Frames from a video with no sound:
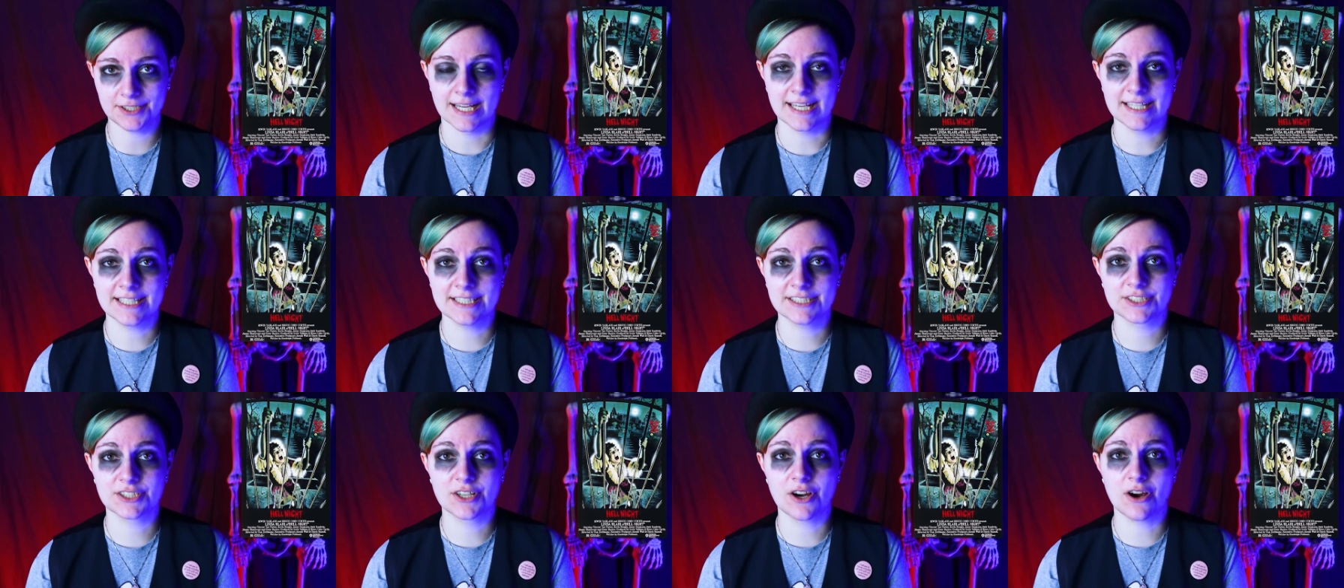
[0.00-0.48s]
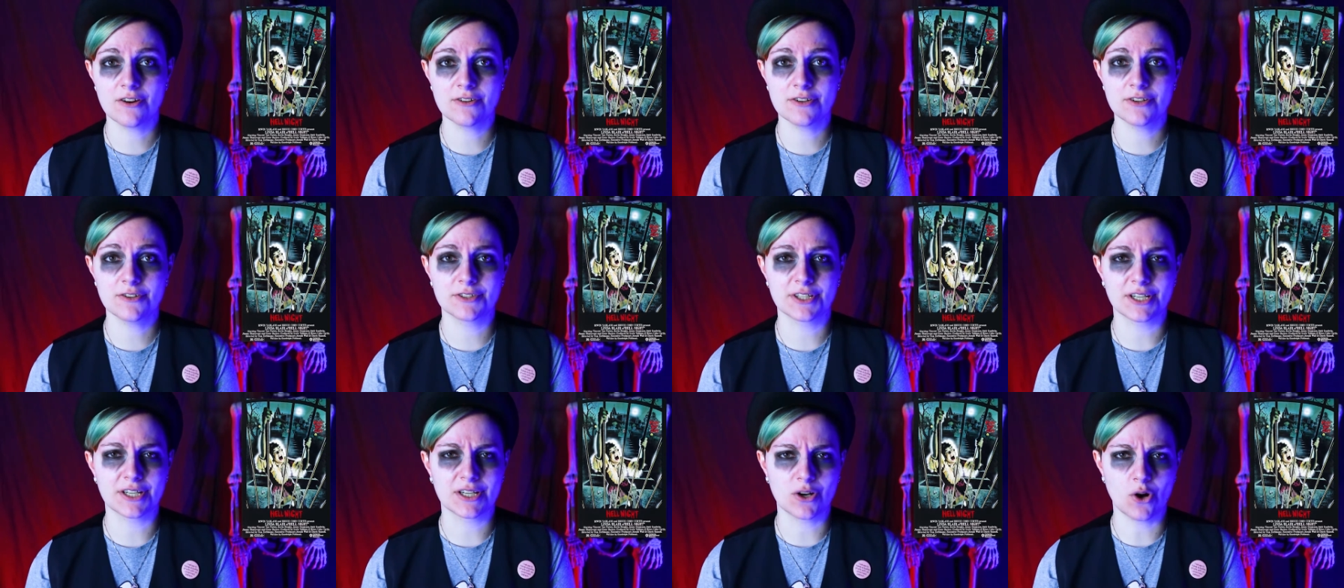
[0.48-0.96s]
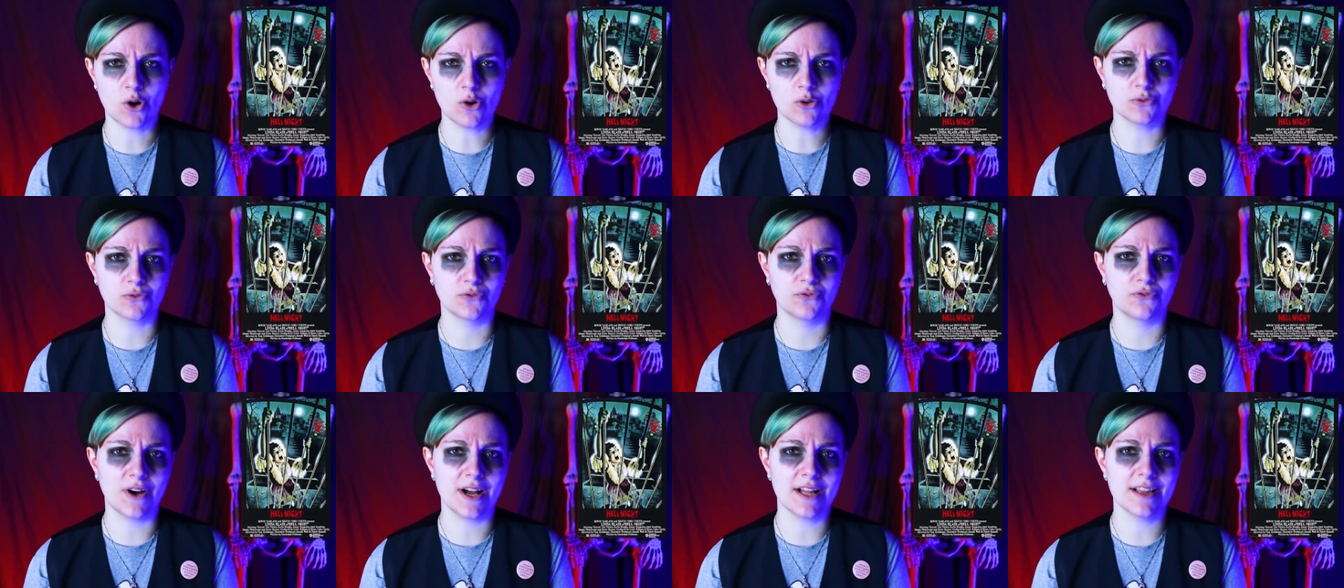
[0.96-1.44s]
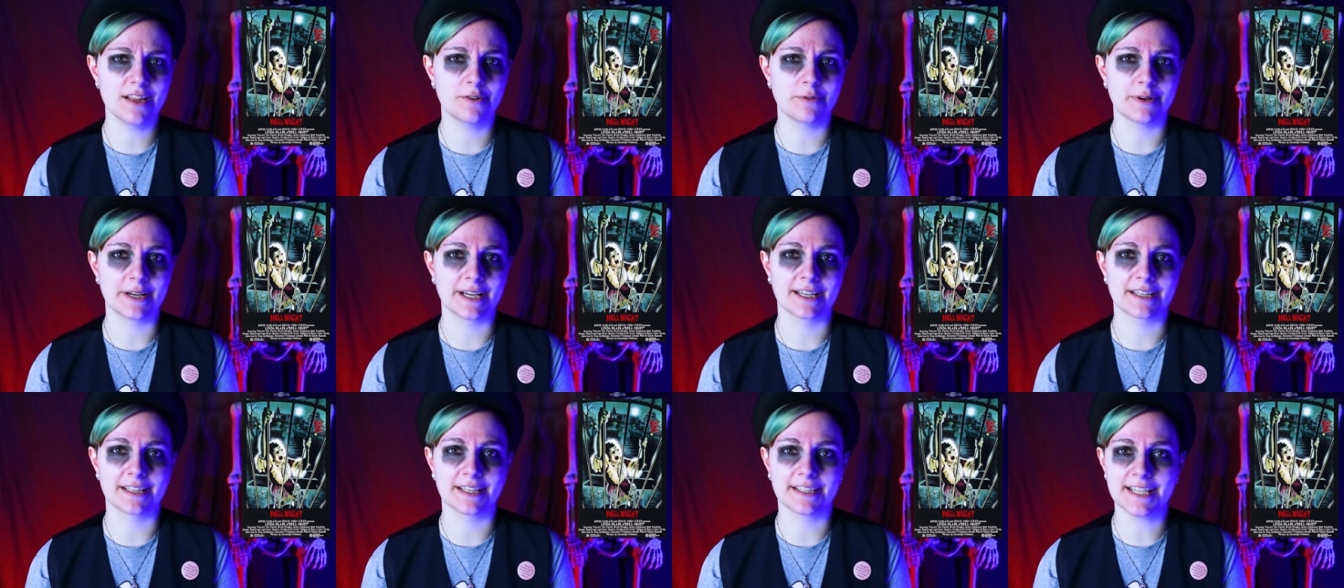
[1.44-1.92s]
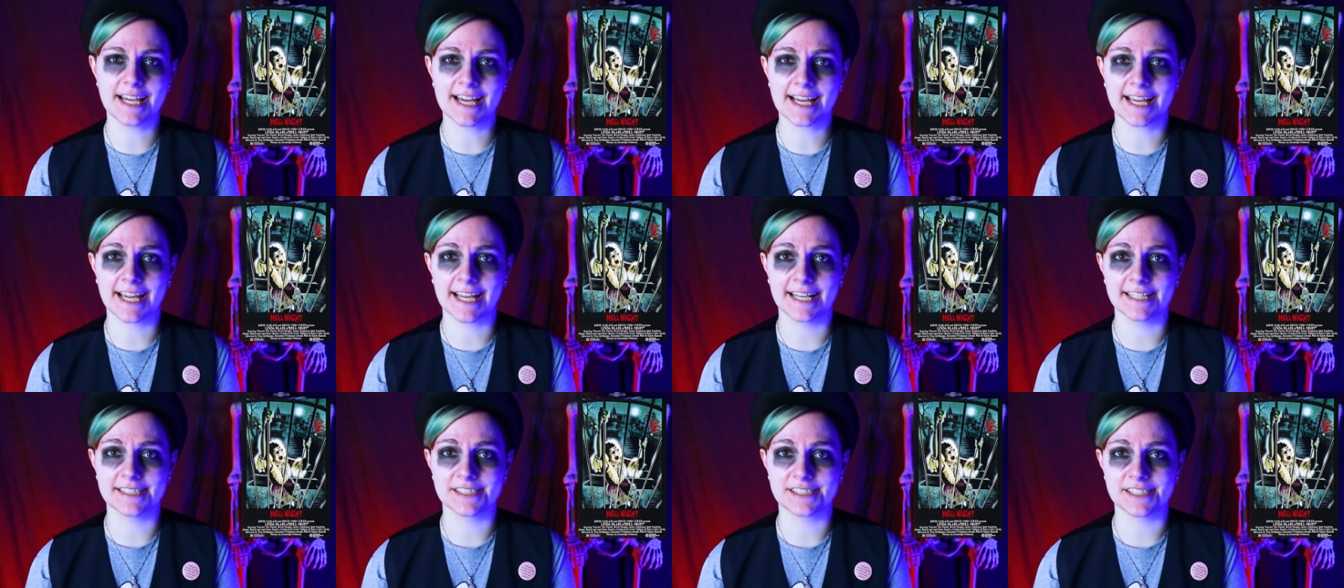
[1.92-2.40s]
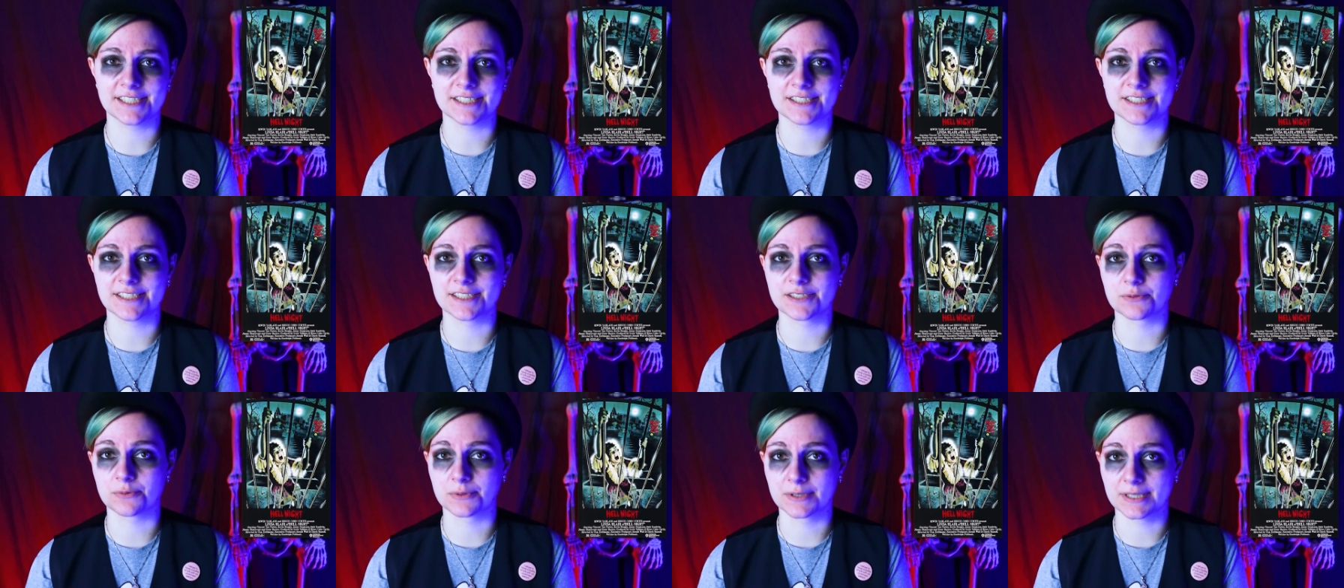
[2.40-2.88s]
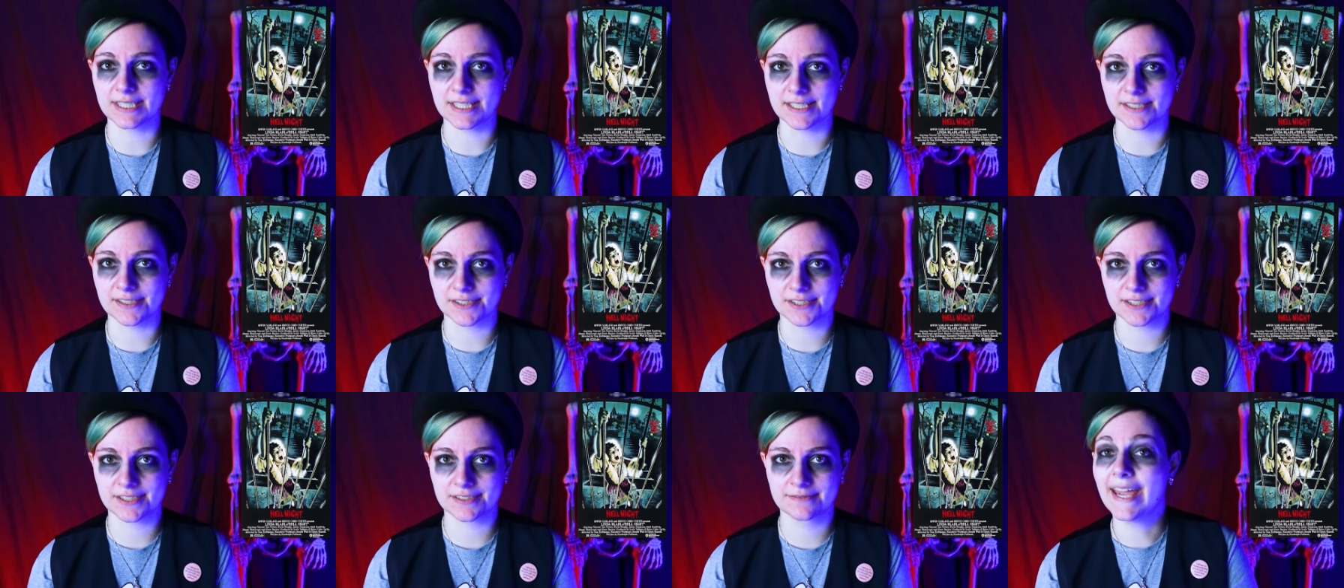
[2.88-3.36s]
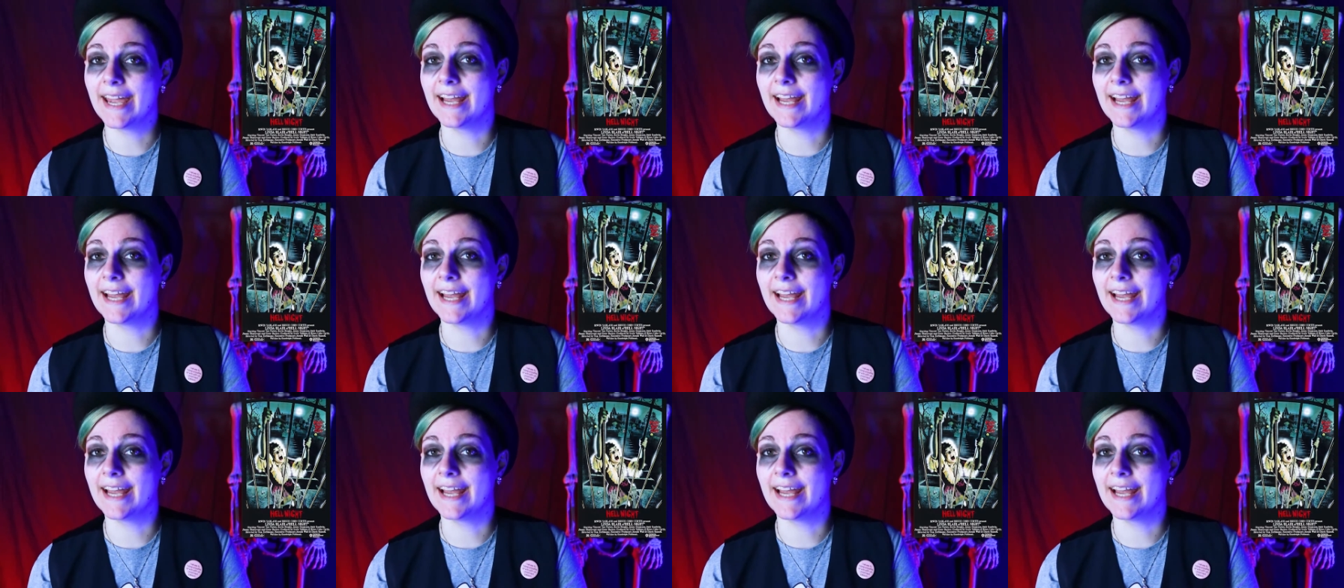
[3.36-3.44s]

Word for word: it has garnered a cult following in the decades since its release.